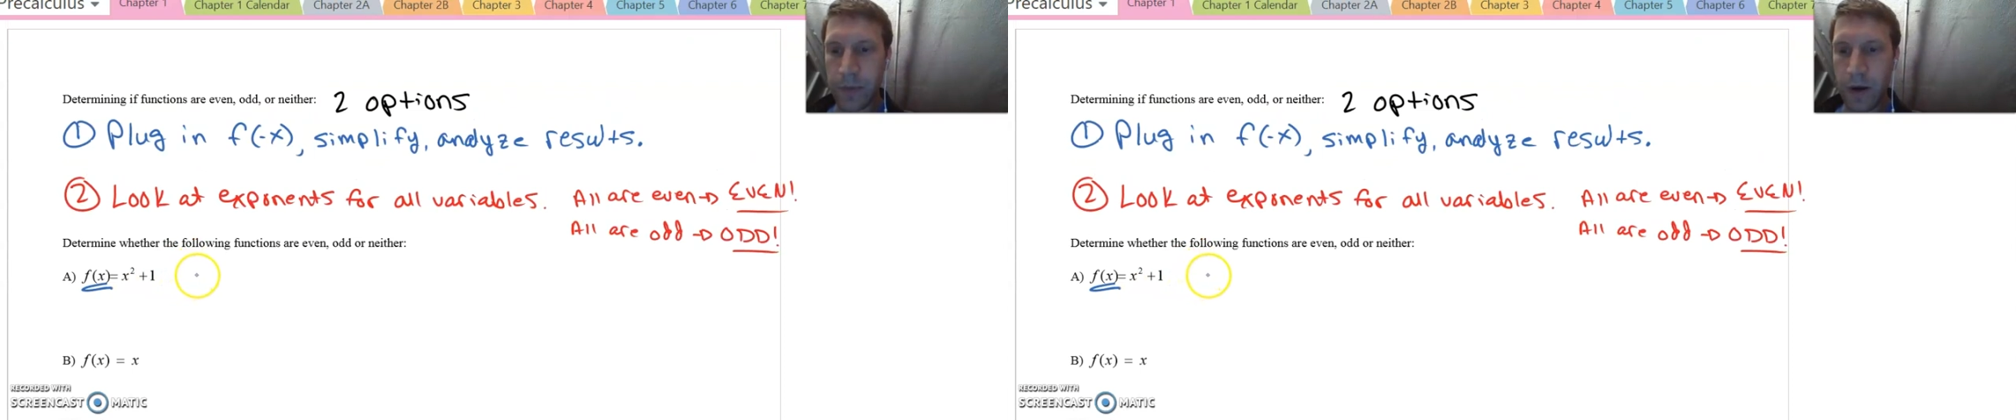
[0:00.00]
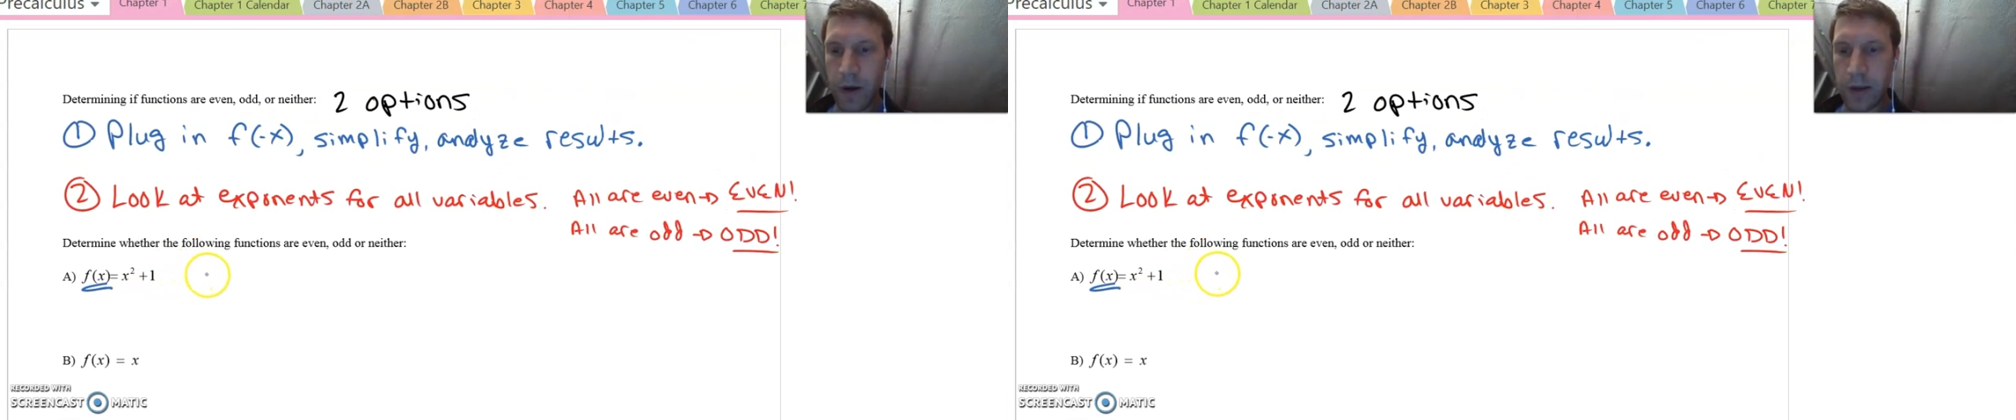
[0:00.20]

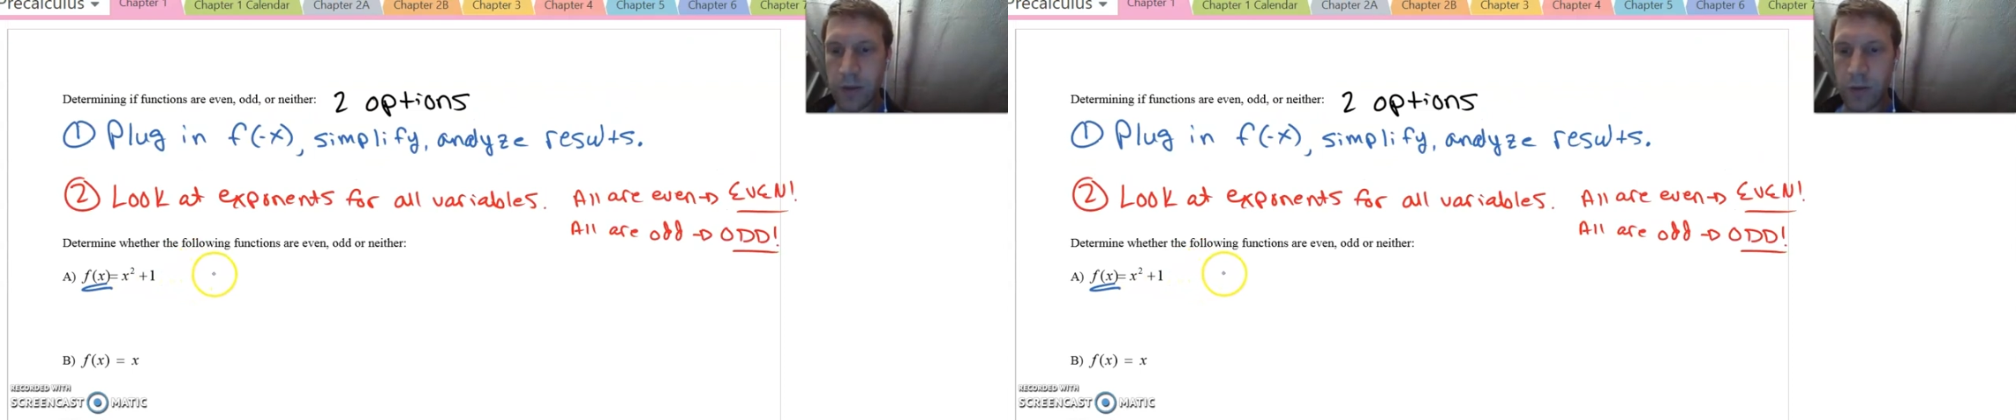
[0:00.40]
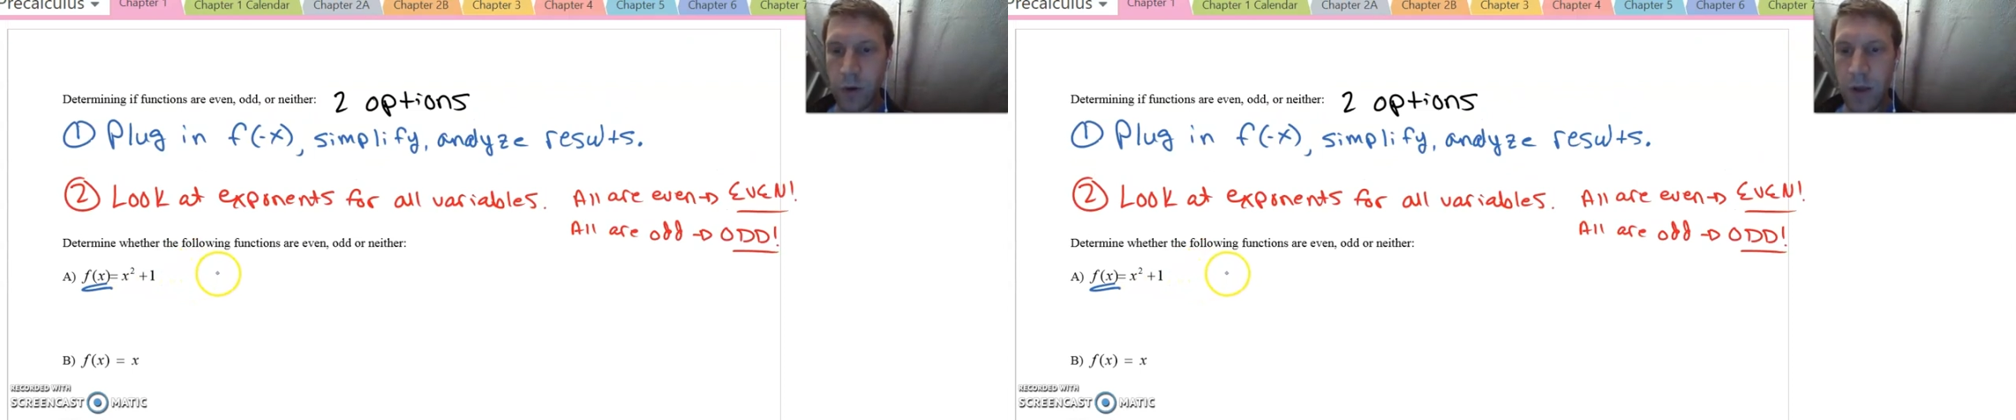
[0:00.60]
All right,
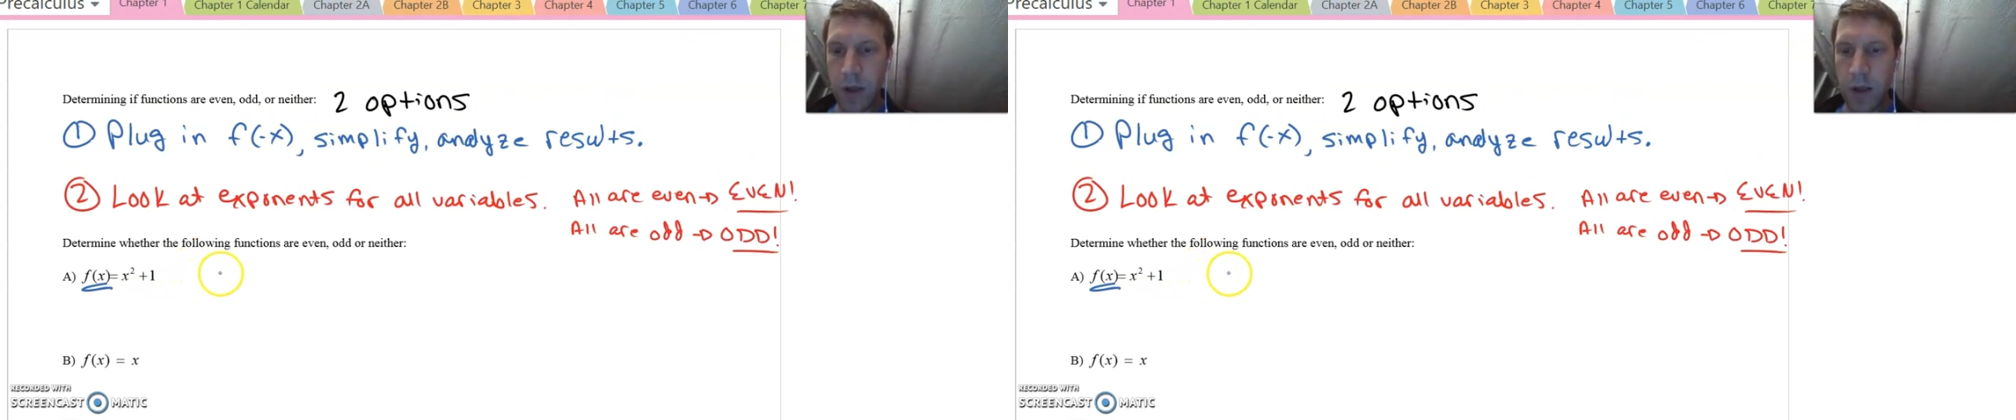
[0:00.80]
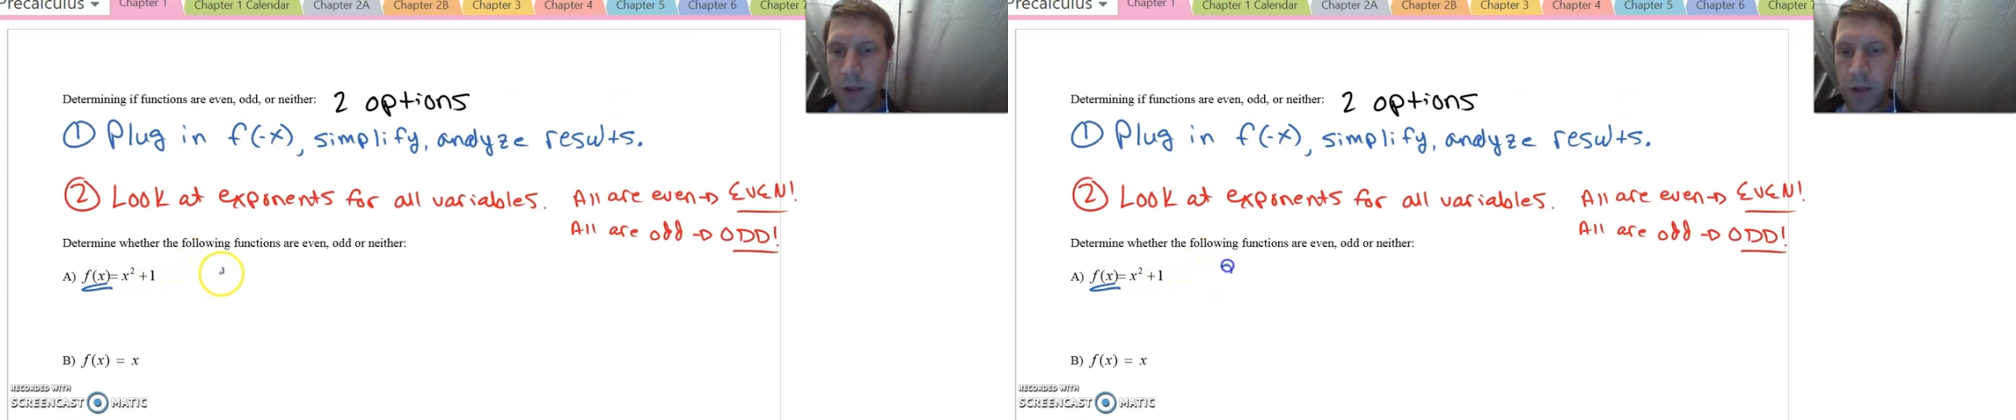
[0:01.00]
so
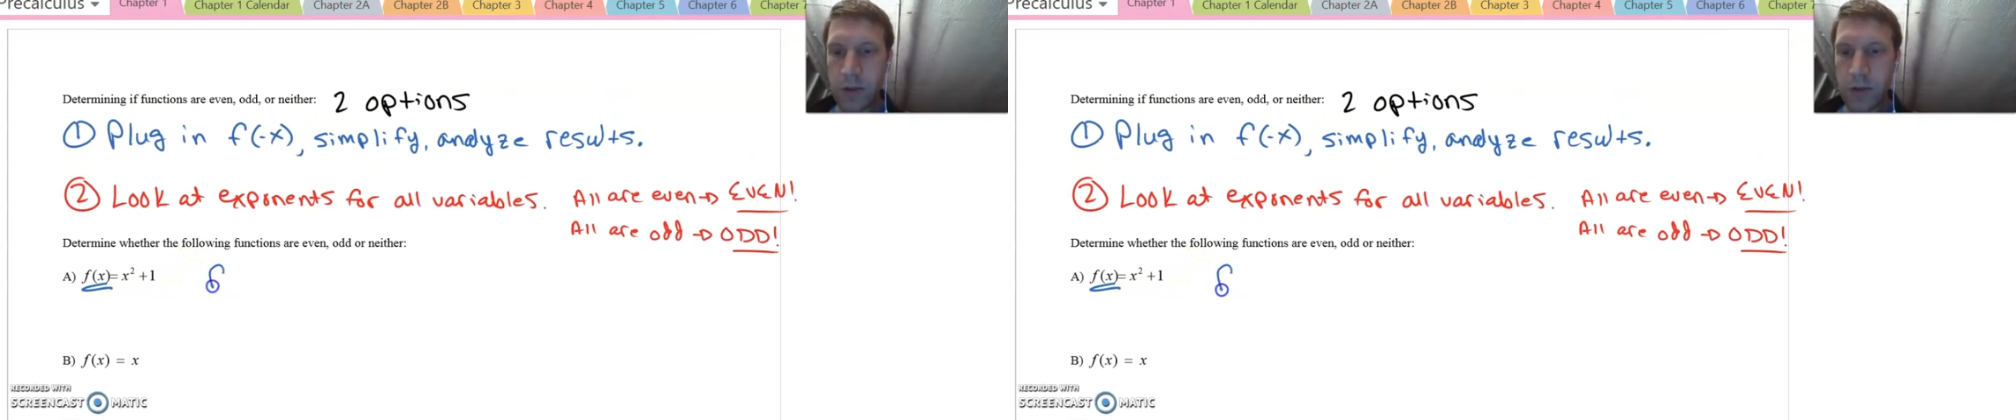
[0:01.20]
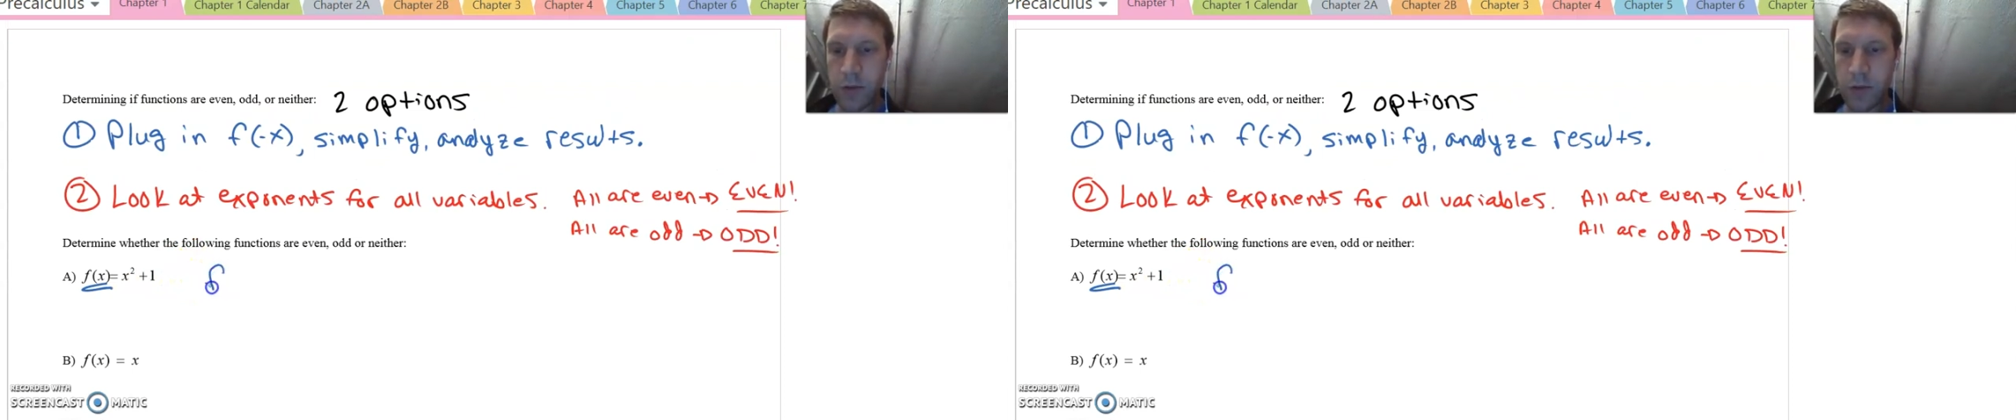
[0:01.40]
let's